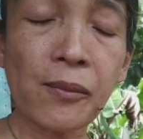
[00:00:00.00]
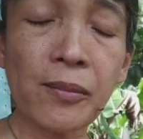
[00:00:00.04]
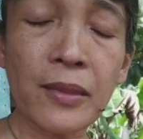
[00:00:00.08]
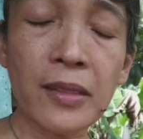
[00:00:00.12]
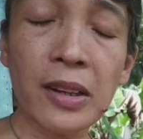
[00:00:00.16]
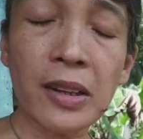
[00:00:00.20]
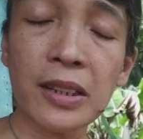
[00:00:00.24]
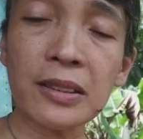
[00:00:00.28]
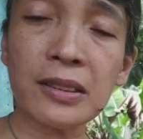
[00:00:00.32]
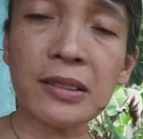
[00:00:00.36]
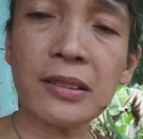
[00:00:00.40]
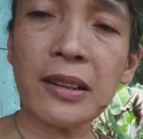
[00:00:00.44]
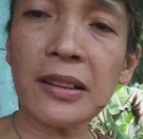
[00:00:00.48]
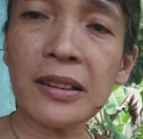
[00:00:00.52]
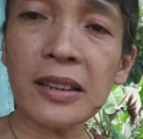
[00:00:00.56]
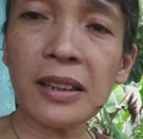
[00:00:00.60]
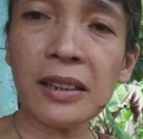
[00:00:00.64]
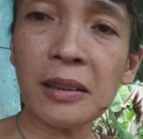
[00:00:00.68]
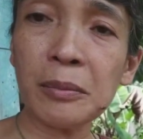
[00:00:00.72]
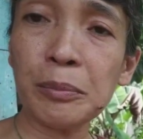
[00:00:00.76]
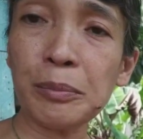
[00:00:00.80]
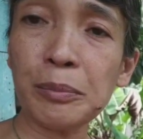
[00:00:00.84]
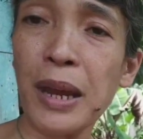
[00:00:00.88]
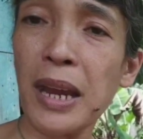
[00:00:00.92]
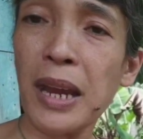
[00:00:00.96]
It's like a
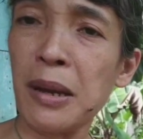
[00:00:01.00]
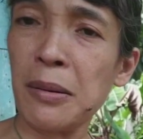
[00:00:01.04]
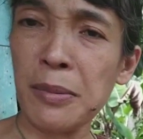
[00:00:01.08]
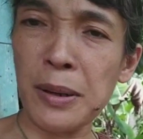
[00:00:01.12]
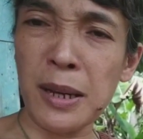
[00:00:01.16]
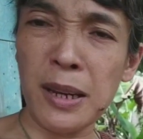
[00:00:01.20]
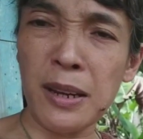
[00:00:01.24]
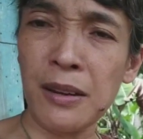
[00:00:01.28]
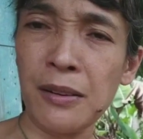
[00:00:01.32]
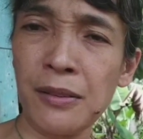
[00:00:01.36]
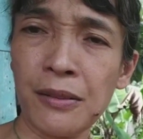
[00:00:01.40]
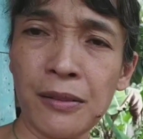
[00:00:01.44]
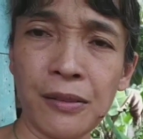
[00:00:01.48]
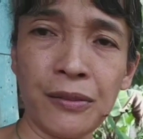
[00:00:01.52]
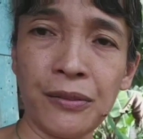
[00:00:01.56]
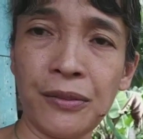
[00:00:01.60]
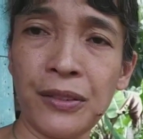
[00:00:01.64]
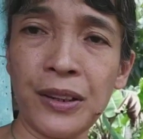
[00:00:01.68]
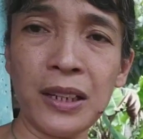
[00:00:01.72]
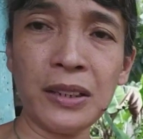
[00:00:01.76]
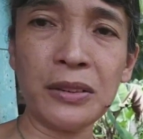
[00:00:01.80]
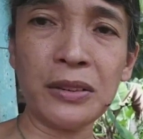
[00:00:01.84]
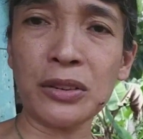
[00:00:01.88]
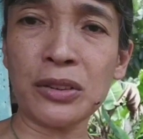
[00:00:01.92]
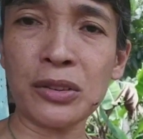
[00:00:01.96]
baby
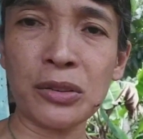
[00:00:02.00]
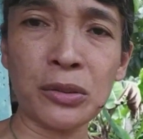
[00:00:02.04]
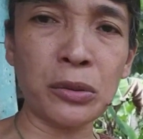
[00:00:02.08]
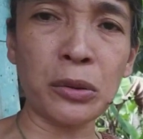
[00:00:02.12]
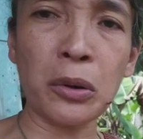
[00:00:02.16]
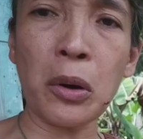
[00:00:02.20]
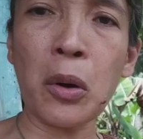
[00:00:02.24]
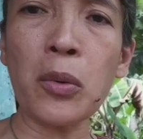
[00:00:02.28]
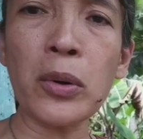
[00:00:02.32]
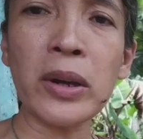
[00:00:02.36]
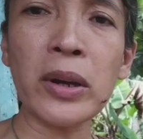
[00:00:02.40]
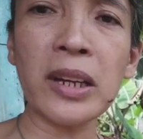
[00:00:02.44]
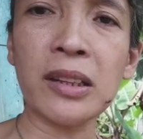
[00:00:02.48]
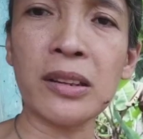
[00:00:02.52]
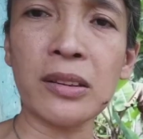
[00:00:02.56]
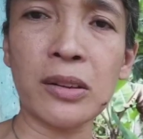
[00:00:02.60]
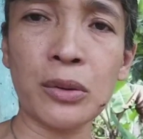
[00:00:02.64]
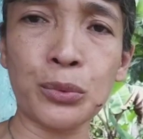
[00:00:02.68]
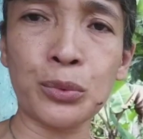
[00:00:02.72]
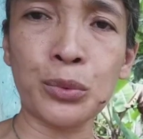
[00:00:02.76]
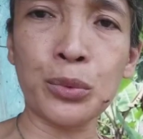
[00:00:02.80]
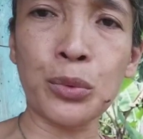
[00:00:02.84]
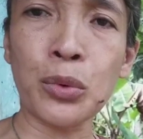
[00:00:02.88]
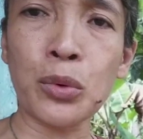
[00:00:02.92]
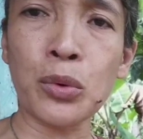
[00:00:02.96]
fetus growing in the
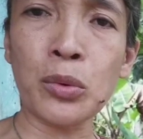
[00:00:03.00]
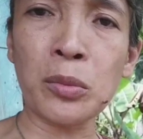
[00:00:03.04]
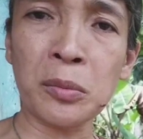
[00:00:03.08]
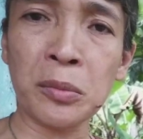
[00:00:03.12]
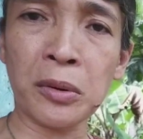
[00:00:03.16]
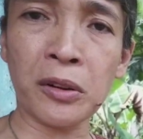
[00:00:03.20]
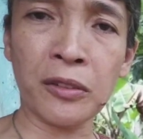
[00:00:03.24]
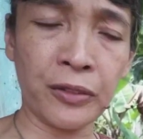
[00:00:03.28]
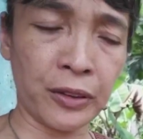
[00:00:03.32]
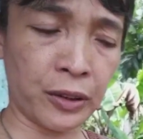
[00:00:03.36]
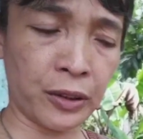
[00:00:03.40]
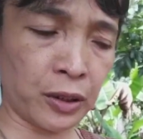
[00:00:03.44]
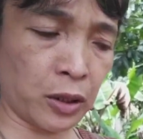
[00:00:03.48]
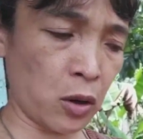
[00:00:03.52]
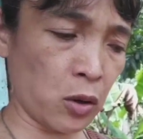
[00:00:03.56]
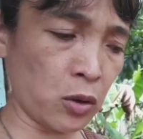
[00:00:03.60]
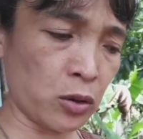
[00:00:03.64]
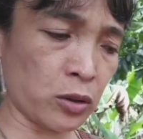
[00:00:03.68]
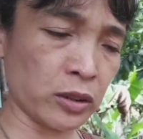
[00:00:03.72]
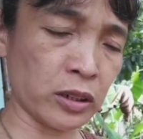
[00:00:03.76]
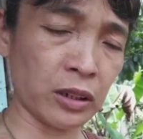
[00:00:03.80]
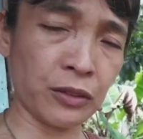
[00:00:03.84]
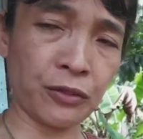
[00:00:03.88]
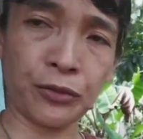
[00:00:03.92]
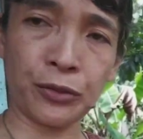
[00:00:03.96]
womb of a
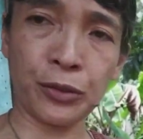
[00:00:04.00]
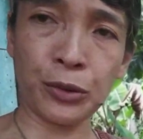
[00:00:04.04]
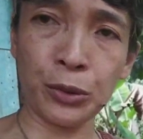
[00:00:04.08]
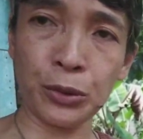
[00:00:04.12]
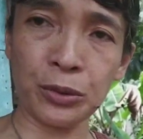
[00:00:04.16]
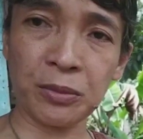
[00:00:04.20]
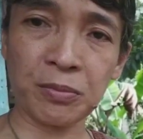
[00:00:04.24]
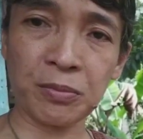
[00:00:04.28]
coconut tree.